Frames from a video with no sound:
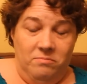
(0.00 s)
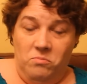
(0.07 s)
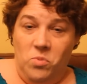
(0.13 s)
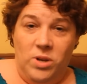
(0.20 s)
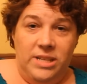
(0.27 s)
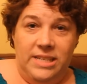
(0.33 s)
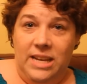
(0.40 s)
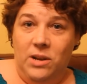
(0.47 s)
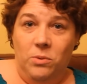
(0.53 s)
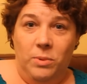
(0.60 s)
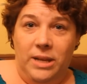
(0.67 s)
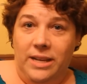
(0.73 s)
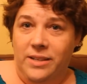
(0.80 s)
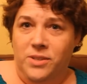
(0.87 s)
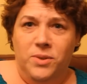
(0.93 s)
1 day a
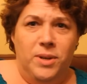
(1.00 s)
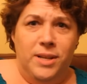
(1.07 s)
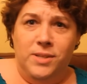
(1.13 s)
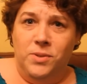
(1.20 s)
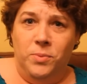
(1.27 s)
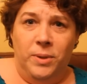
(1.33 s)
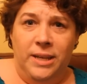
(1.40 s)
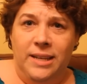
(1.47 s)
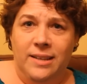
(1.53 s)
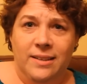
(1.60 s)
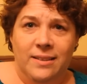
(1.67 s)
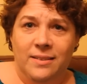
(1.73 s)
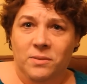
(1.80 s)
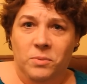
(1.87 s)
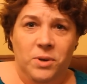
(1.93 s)
week, 2 days a
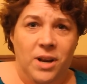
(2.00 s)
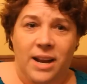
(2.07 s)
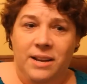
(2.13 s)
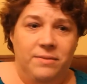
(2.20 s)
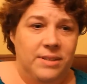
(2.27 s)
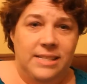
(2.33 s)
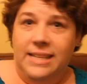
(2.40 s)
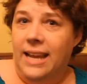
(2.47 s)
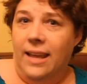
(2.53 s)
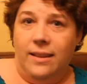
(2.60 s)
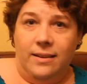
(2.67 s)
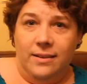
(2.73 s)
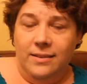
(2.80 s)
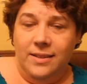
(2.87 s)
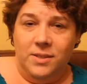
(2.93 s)
week. We're not even
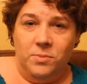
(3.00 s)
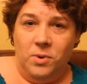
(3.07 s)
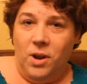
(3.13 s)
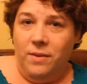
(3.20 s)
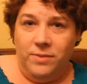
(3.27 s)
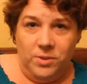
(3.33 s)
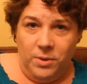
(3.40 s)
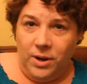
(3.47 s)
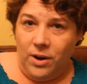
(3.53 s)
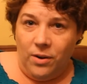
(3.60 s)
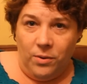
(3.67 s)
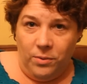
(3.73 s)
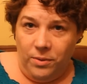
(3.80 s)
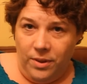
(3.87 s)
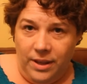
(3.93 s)
together because we're off doing
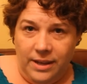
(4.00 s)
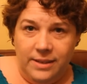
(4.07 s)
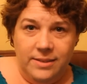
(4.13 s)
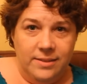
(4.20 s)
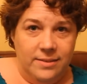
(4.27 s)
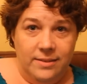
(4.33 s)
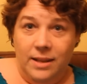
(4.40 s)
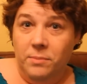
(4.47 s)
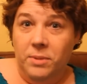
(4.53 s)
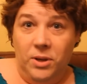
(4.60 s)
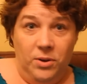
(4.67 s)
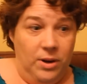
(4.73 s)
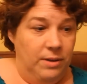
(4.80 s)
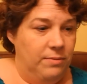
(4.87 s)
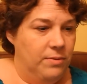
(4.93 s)
our own things. That'd be
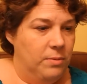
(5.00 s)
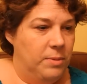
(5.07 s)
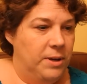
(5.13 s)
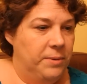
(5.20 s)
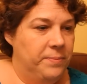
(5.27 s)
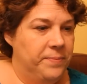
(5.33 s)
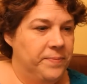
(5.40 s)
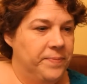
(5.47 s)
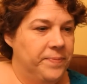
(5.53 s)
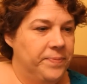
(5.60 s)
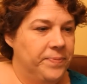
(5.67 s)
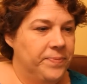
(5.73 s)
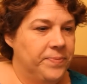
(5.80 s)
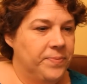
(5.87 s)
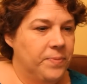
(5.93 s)
great for me.
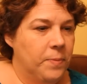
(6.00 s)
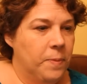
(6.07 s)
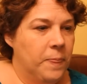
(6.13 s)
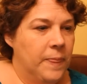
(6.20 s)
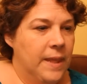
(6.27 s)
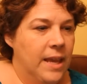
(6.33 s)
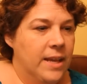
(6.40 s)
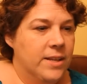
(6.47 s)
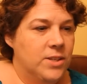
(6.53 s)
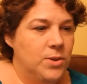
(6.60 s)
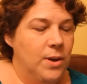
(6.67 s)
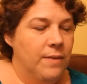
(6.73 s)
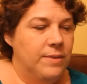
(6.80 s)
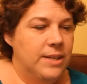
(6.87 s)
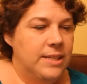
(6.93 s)
Do
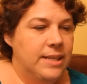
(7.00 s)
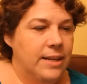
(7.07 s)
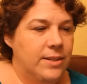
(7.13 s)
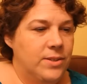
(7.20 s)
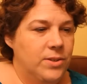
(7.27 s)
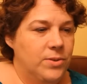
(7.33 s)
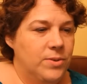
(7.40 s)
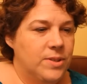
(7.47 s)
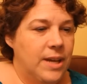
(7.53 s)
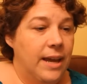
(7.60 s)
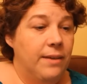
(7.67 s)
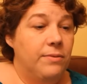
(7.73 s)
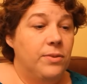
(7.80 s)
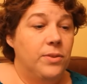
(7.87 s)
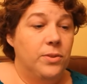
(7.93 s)
you have any tattoos? I
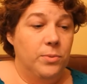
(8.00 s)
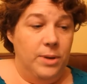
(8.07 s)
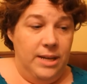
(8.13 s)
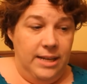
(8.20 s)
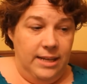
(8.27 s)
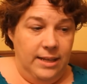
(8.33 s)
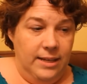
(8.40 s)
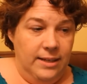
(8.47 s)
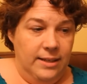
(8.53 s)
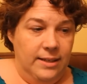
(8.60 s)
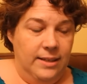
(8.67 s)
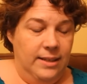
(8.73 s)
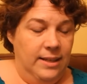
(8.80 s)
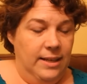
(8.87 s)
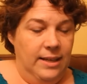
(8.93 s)
have 3.
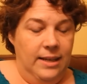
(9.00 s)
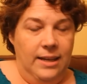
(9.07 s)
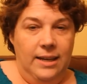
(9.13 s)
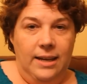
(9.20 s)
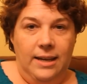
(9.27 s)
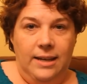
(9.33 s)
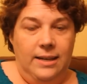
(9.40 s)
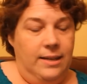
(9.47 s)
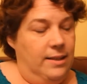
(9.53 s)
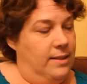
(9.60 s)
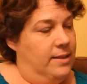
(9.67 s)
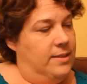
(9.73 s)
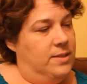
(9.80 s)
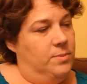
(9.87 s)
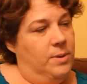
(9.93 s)

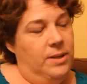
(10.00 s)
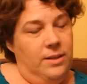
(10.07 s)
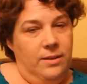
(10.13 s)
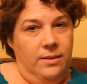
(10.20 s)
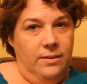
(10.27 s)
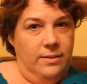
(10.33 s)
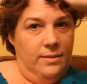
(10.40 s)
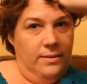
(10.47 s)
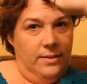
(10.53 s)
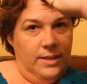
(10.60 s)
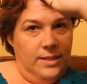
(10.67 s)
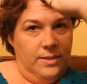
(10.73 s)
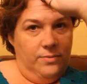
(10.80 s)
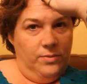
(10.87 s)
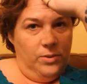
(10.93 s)
This one
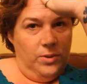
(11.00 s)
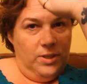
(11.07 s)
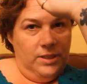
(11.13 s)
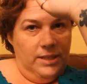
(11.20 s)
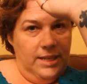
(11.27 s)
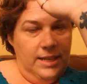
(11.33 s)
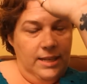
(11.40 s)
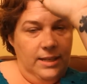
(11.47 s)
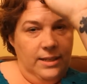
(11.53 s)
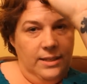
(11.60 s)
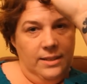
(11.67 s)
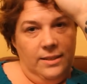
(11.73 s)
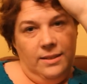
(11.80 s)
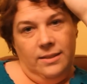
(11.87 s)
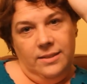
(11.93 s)
is a fleur-de-lis.
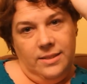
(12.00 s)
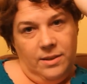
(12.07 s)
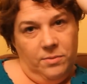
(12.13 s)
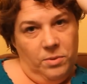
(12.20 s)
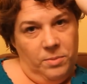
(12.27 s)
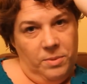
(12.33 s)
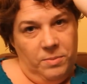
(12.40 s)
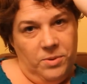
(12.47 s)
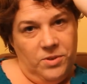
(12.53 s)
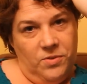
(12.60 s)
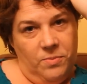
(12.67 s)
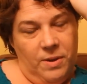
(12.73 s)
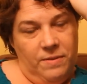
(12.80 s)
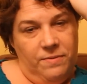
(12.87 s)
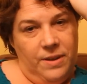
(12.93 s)
Several members
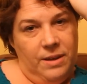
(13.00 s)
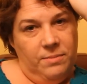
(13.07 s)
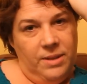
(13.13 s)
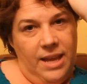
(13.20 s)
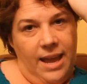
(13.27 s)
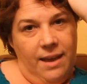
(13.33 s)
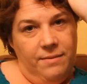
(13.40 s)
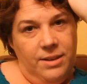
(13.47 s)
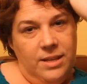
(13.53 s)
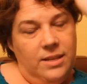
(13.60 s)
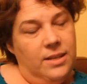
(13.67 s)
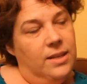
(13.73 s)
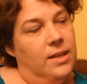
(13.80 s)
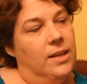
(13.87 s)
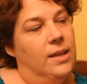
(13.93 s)
of my family have it.
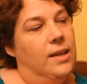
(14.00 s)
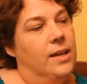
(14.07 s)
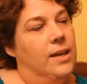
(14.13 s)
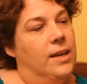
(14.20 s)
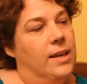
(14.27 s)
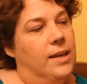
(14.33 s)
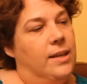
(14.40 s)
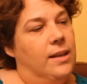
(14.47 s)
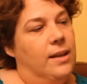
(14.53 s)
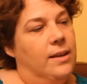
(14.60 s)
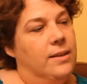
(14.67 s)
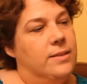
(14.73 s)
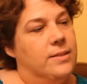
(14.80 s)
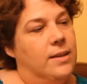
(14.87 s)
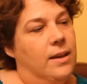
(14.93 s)
It
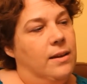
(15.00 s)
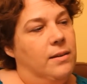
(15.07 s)
is